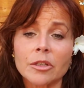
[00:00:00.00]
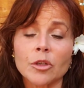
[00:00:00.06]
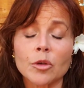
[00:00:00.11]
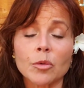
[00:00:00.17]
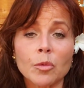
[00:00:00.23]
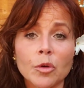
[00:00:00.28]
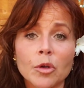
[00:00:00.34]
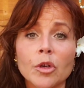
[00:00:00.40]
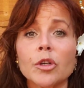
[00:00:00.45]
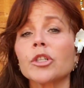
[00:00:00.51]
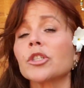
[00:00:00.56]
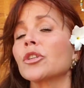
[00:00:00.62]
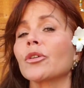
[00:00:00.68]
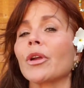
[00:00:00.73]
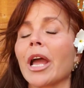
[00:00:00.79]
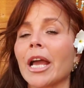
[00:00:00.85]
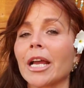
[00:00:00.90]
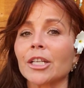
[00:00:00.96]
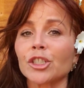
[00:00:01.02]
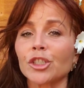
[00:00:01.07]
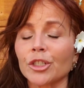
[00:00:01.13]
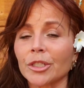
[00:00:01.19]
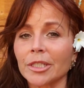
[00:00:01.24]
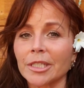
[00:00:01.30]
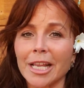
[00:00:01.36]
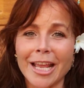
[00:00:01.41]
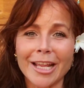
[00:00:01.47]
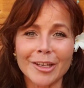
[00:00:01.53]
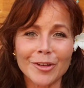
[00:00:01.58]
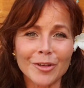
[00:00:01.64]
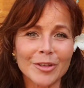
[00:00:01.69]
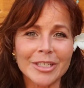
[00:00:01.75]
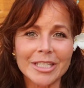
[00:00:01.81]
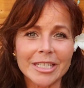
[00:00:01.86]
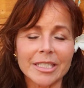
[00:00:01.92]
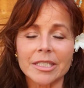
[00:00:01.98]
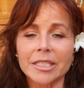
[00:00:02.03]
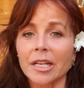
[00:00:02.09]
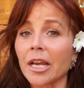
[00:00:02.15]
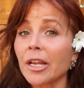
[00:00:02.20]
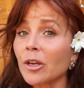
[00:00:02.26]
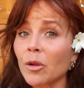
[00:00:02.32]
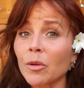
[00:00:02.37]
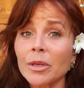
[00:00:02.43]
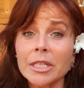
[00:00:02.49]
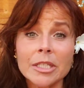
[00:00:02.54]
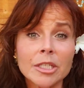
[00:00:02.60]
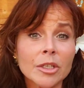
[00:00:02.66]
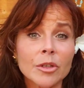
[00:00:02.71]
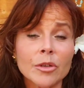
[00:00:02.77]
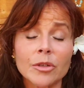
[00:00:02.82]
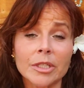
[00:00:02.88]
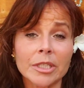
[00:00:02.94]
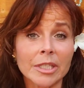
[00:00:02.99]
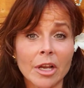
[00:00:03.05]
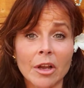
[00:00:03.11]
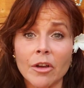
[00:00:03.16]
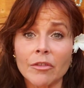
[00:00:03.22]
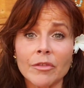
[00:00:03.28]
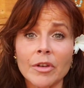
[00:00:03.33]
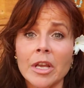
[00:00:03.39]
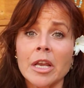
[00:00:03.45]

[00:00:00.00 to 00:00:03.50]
your words, your actions, and your deeds, not only to yourself,